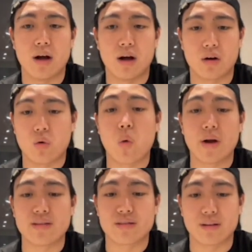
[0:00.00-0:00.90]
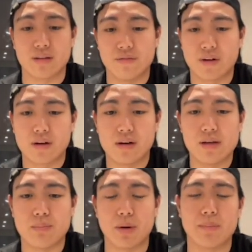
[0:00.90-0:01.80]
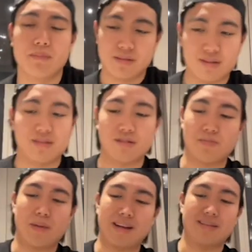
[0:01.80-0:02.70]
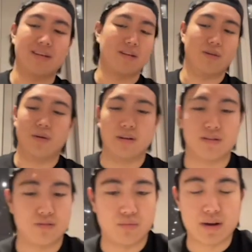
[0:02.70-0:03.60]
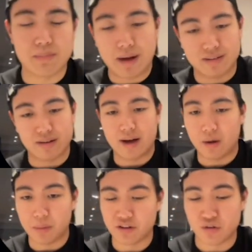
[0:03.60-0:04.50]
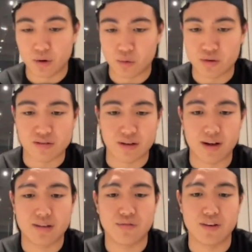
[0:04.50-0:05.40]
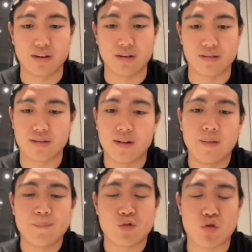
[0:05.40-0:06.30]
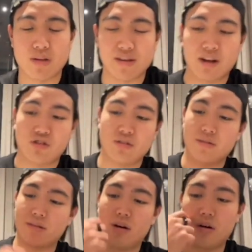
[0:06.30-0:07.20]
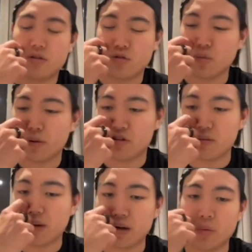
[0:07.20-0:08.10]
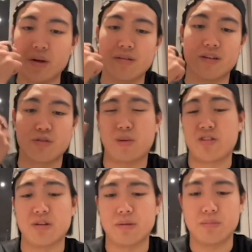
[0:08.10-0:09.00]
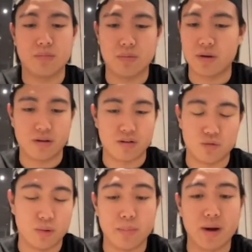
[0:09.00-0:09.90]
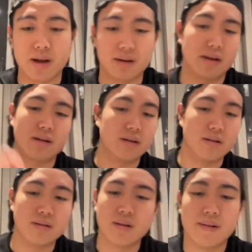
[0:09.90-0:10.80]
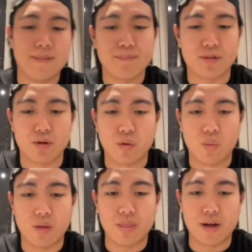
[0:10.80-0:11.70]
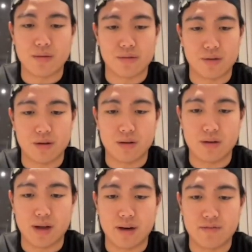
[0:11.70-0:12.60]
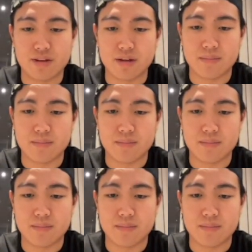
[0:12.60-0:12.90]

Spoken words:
quite significantly. But since it's Matic, you know, it doesn't really matter how much you increase the gas fee because transactions are super cheap anyways, especially because we're buying like a, $1,000 NFT.